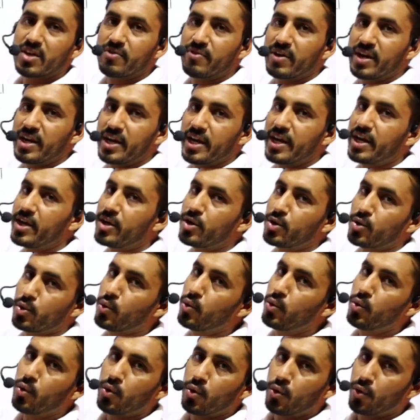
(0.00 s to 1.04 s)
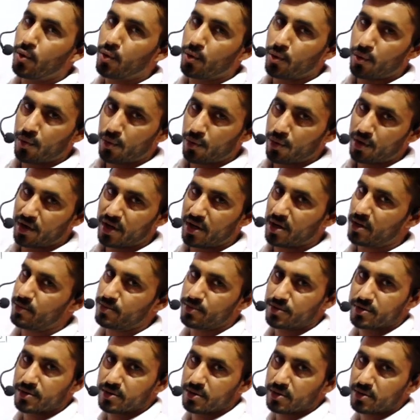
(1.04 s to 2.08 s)
given in two
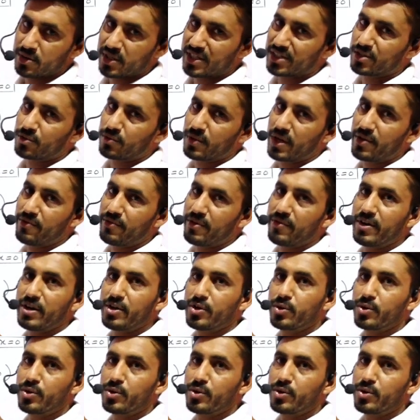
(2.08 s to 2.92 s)
terms. That's why we will